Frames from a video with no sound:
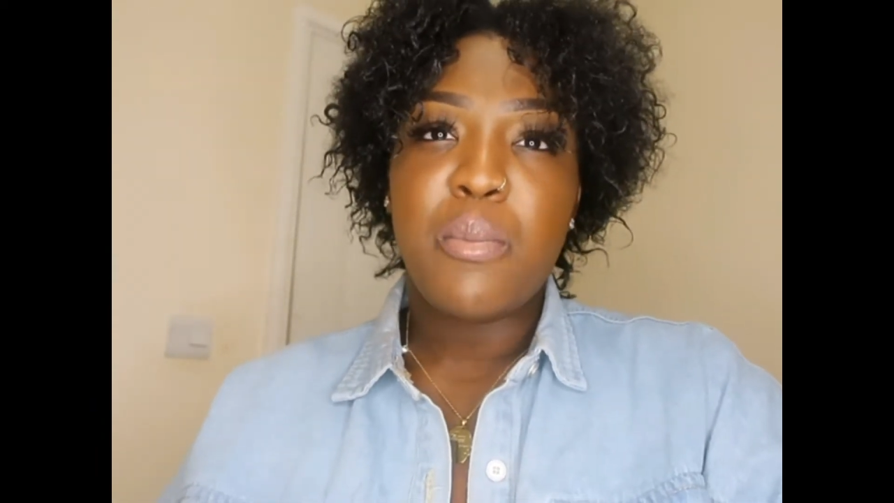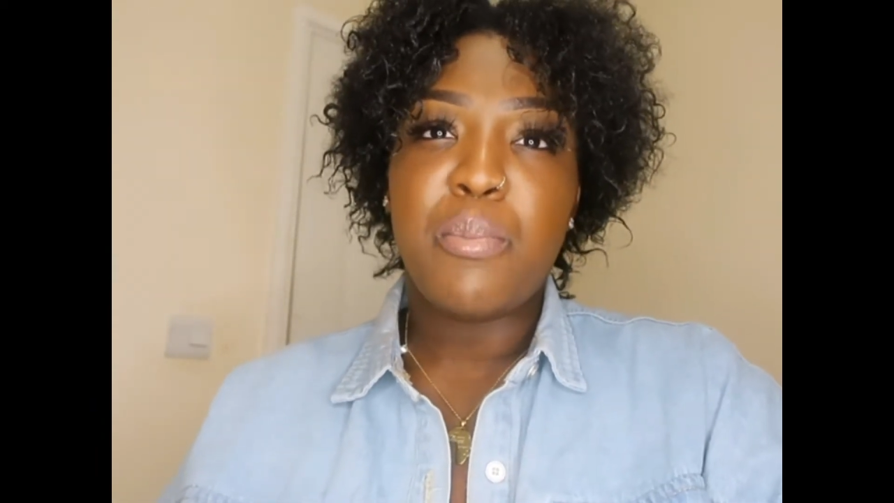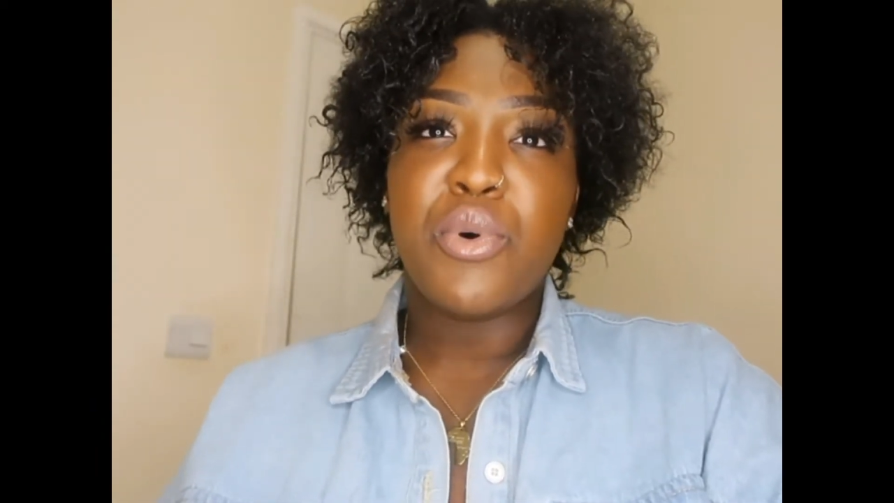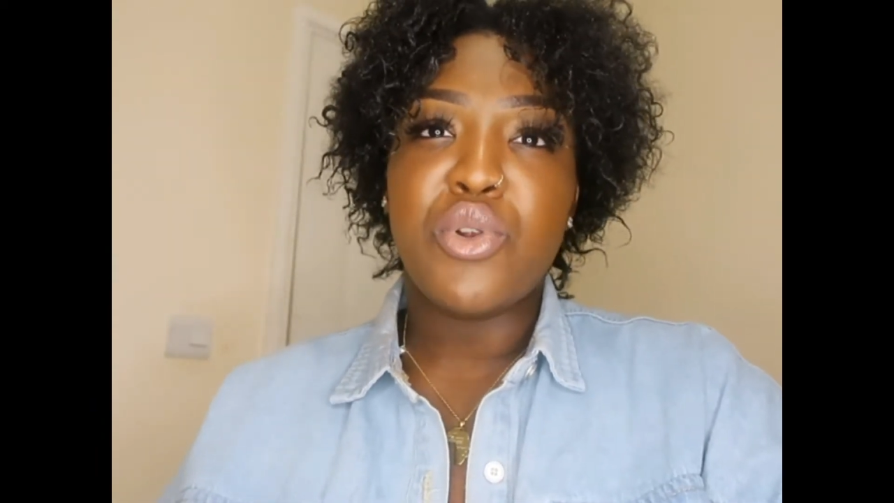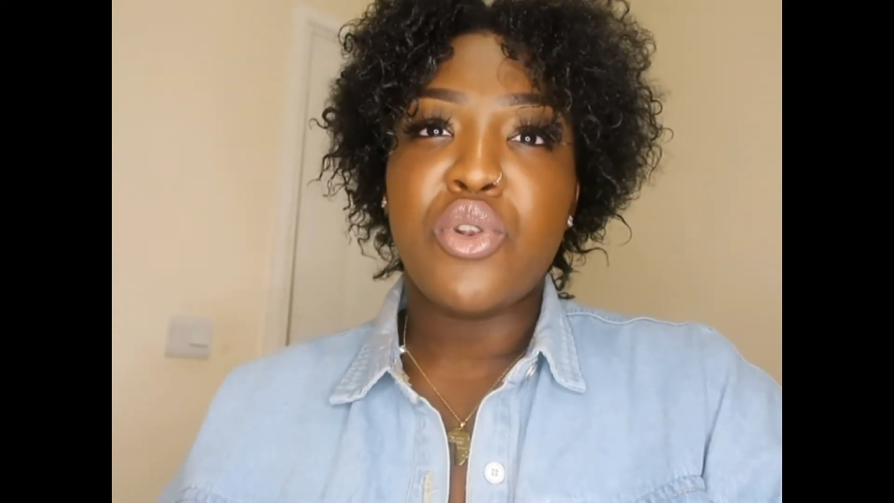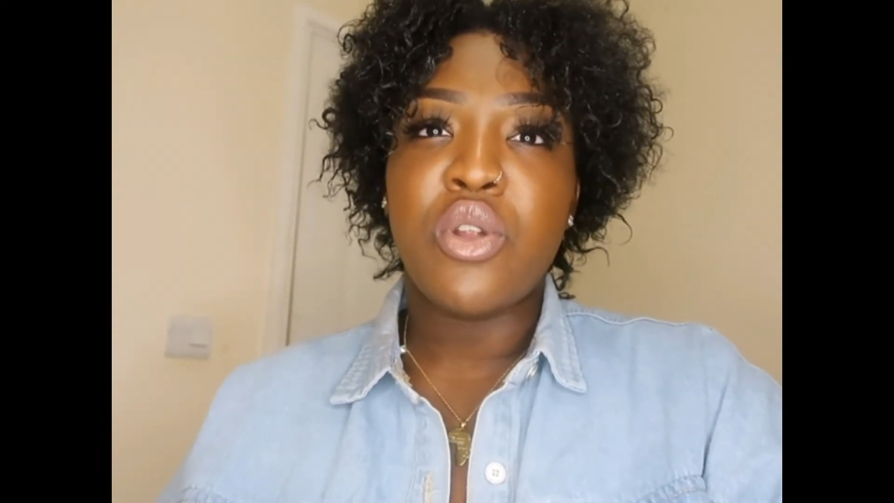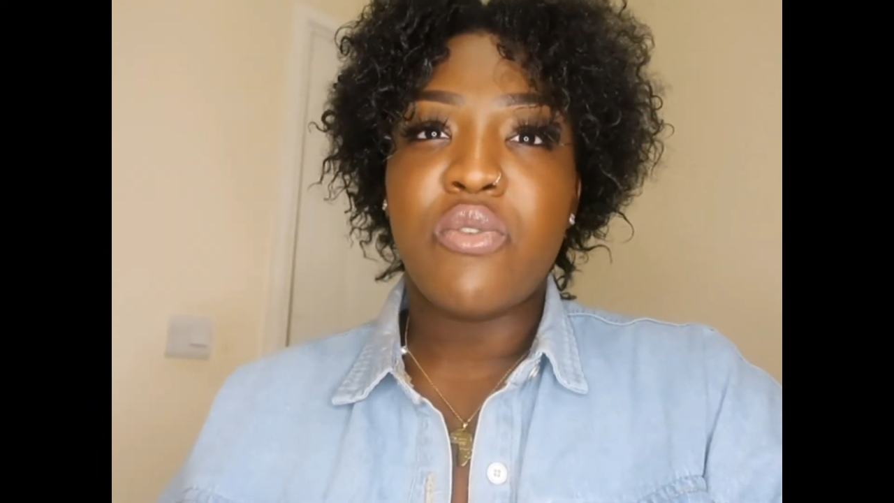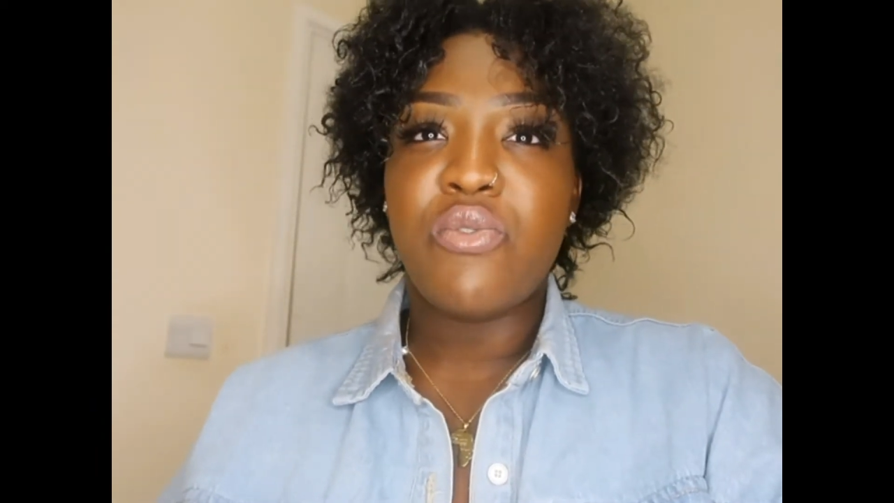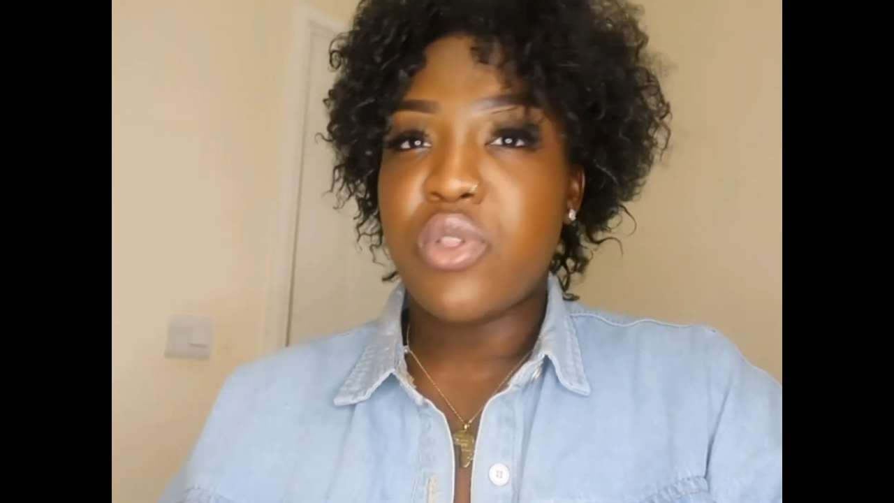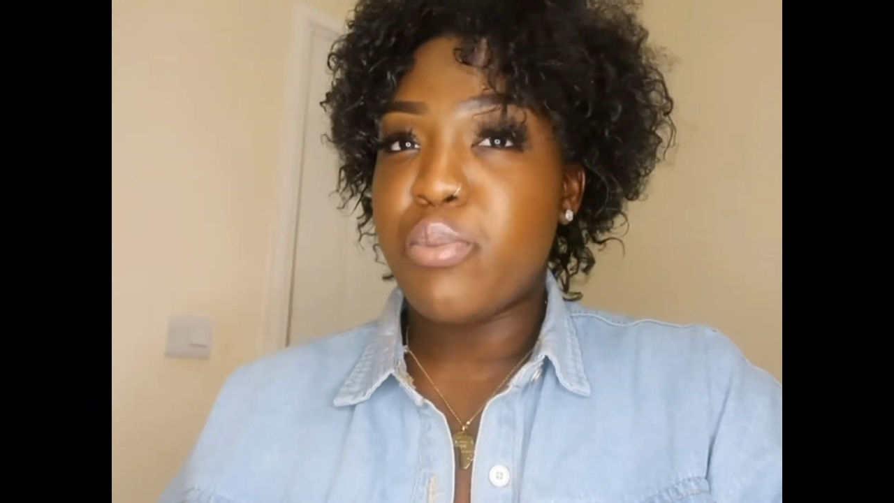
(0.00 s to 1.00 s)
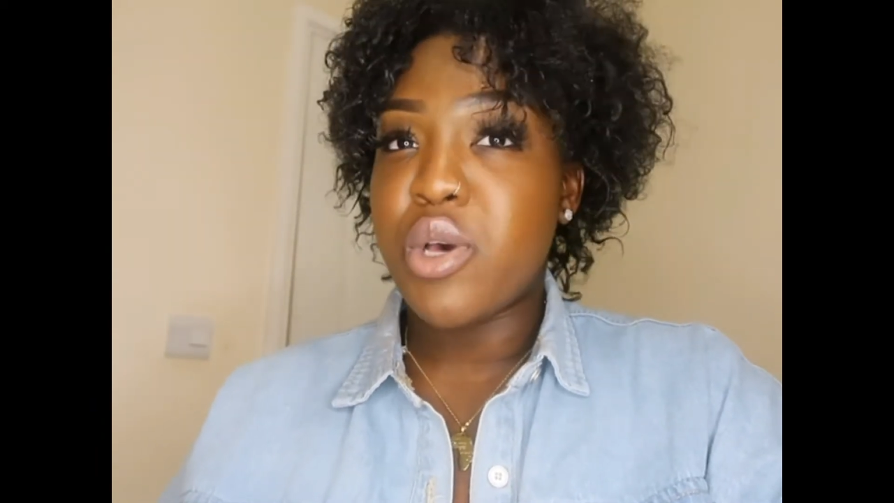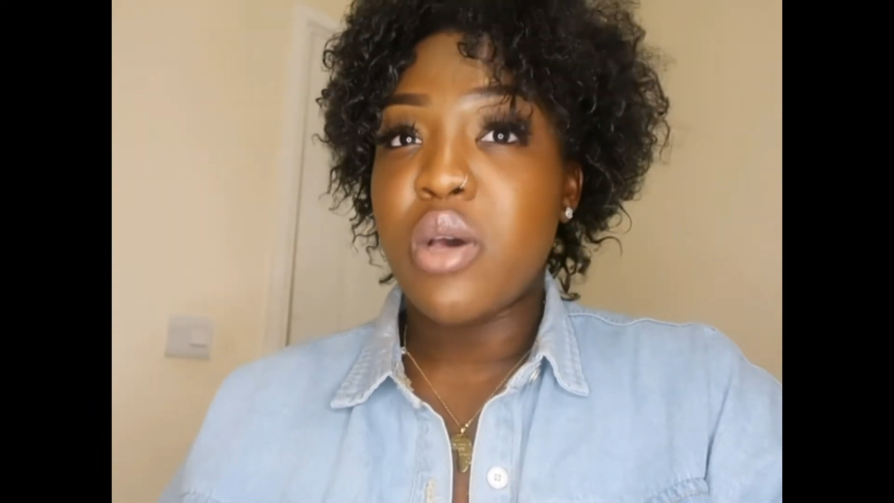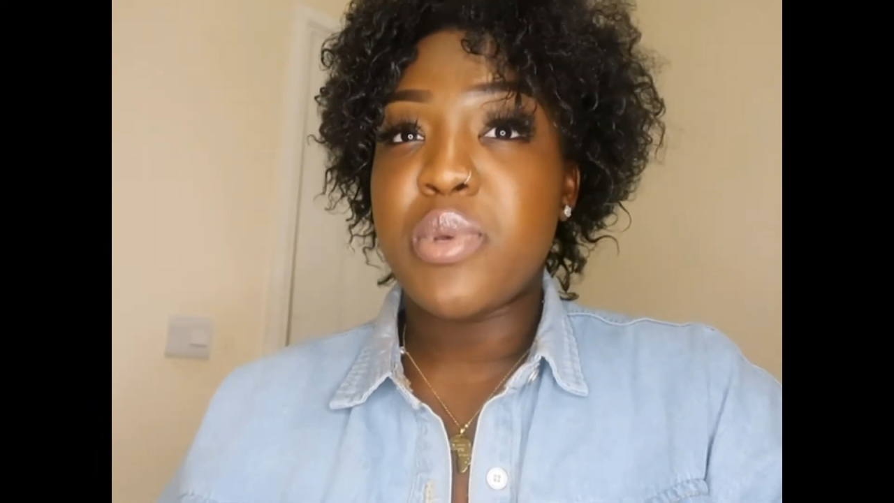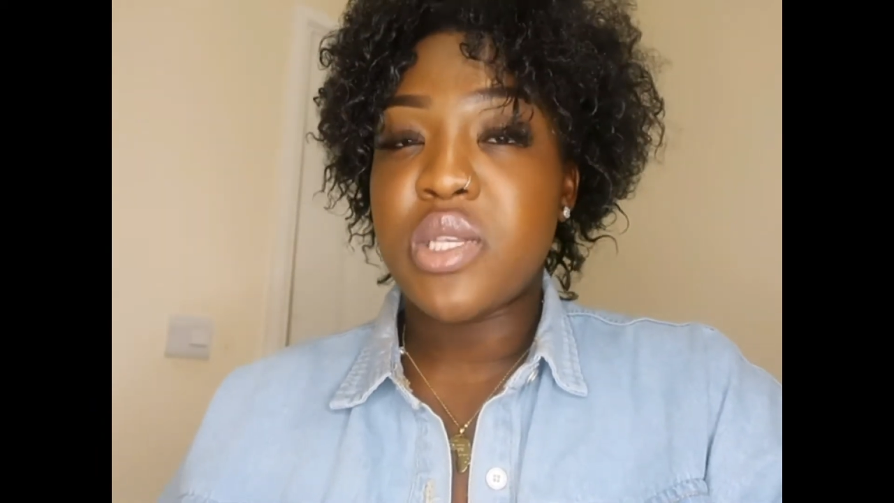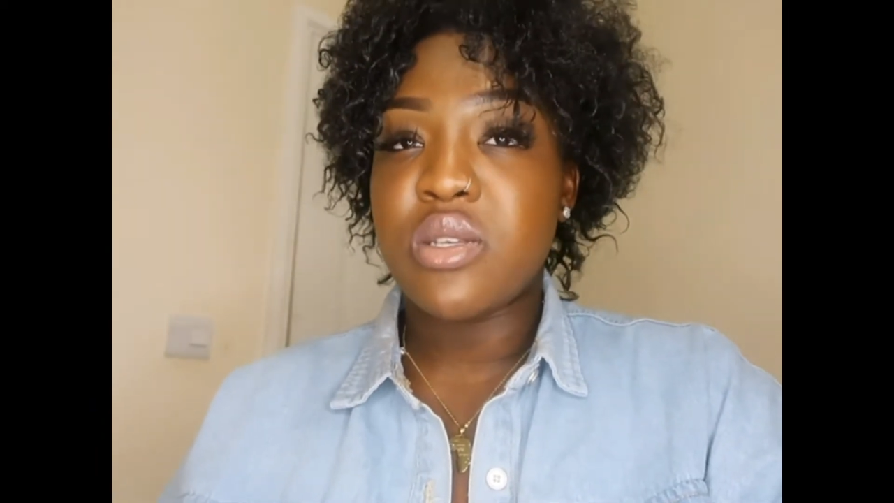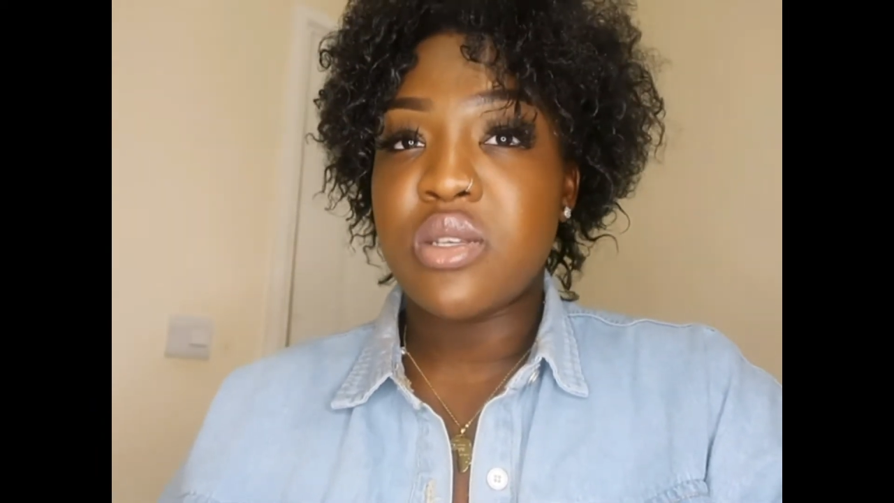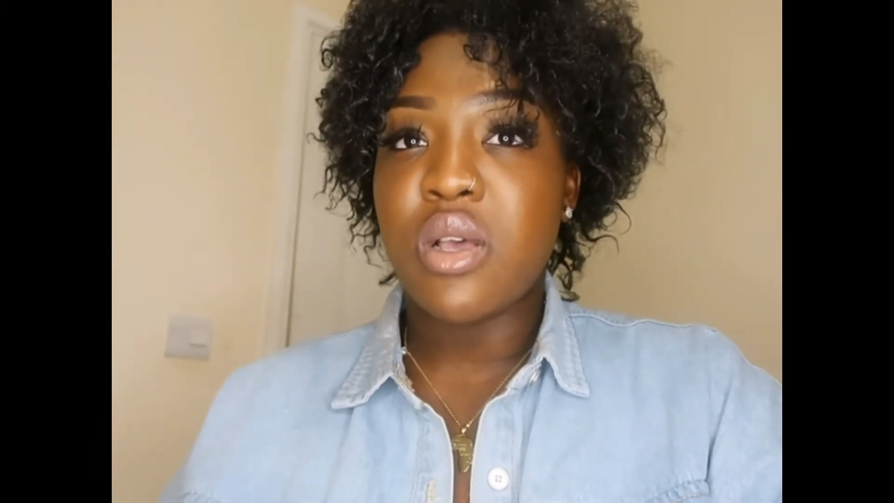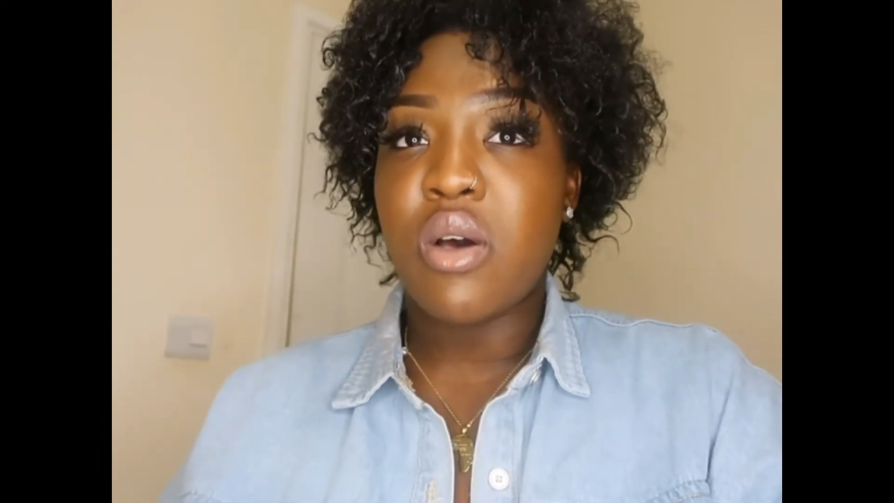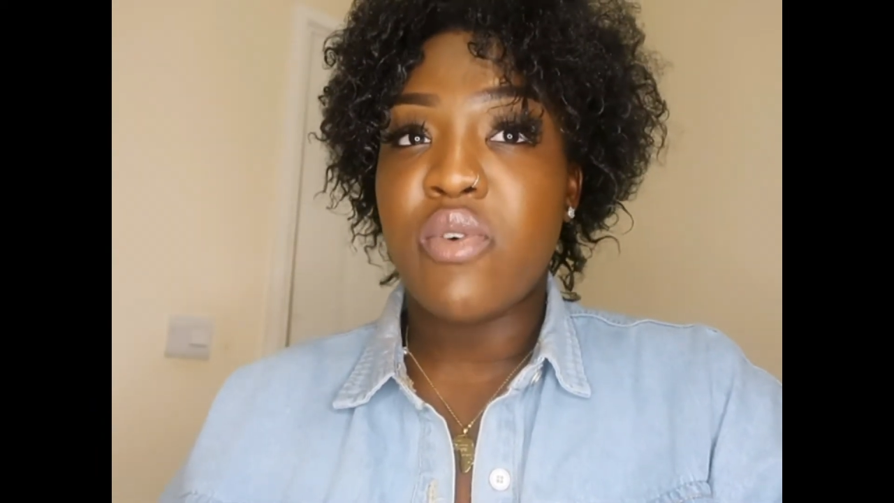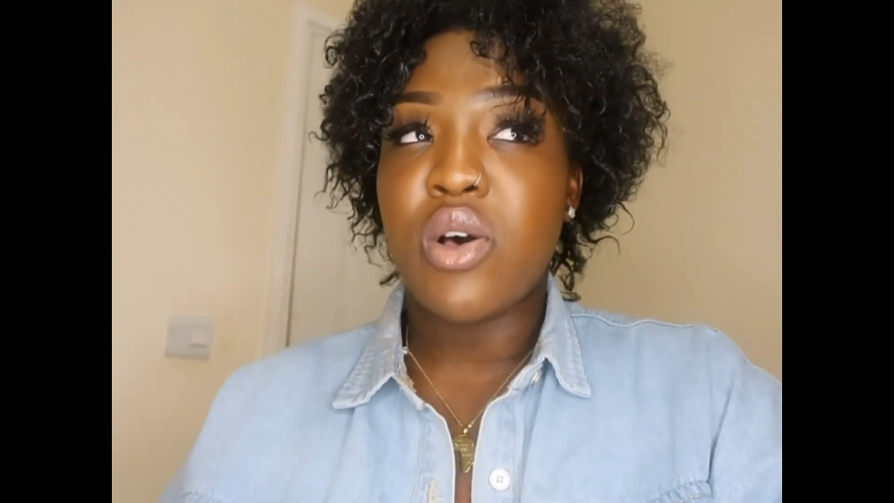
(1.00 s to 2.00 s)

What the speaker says: but not for the purposes of a